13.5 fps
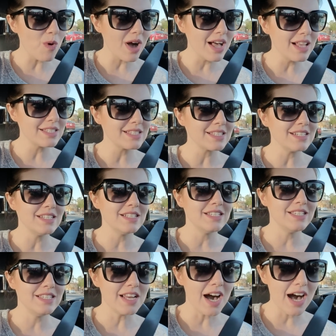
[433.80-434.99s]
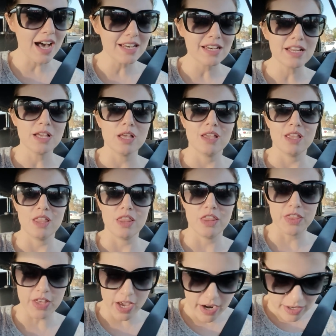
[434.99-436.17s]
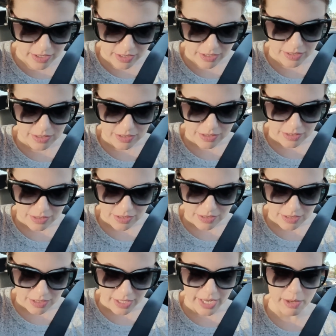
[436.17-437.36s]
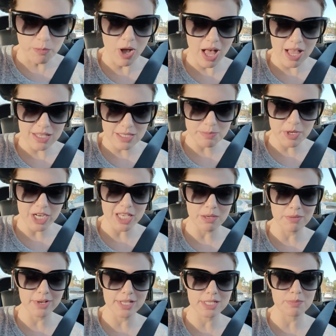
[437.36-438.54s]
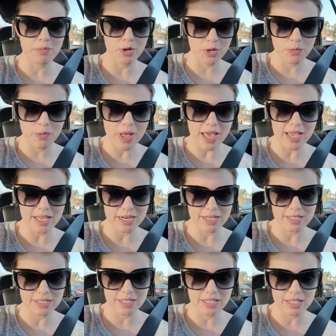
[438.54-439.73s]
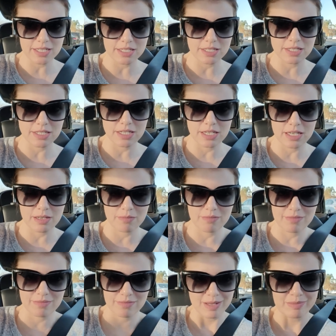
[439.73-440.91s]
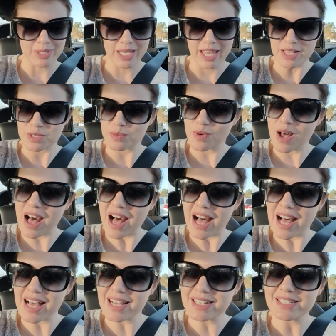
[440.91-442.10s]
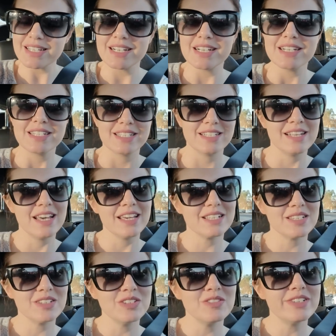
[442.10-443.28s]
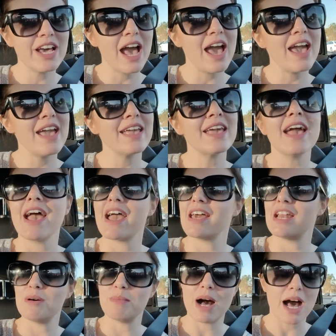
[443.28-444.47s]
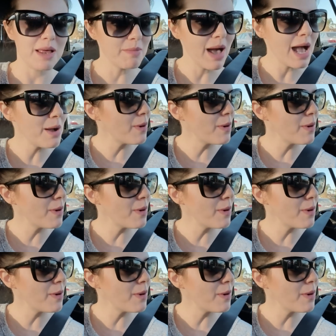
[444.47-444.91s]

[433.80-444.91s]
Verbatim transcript: was not there. He was, but he was put away and I didn't get to see him. But guess what? Today is a new day and I'm on my